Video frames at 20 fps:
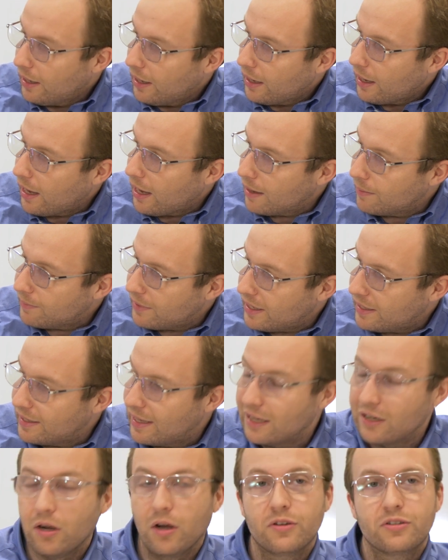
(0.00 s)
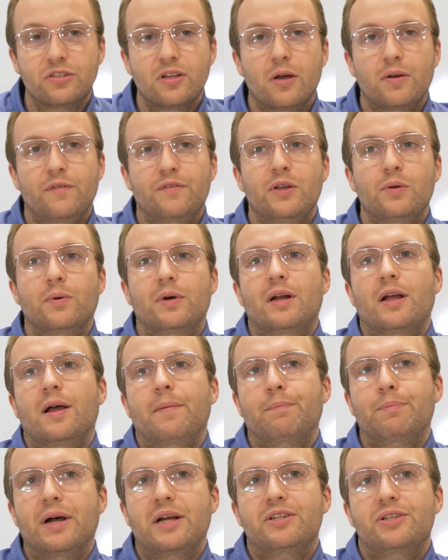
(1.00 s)
And then also if you want to
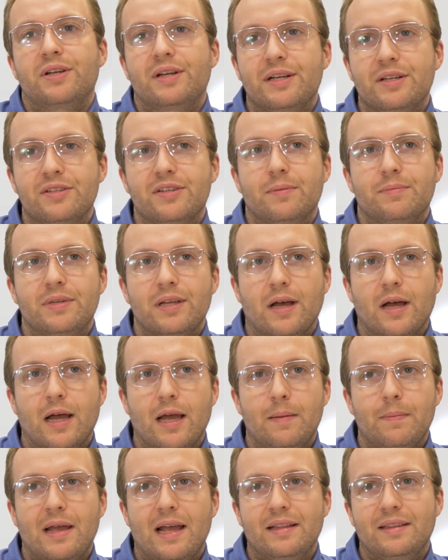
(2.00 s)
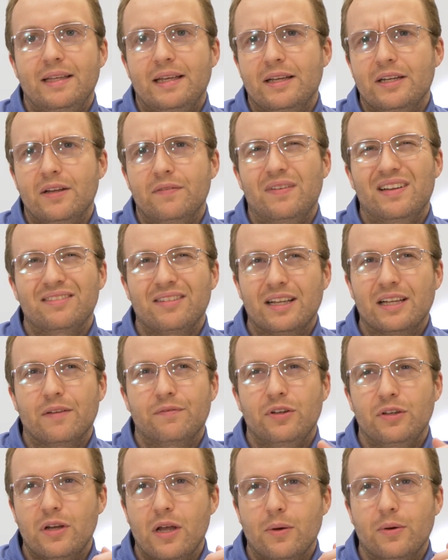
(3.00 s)
budget in some time at the end of it, like
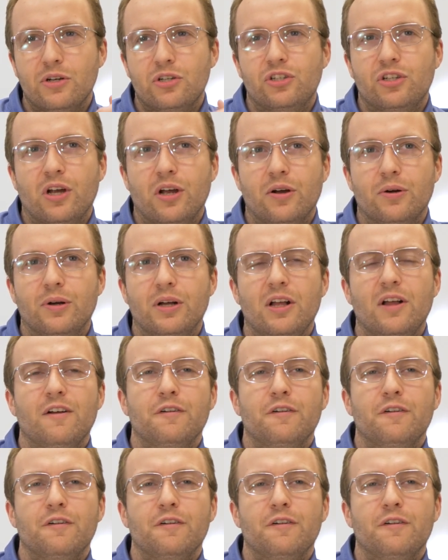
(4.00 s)
if you know a show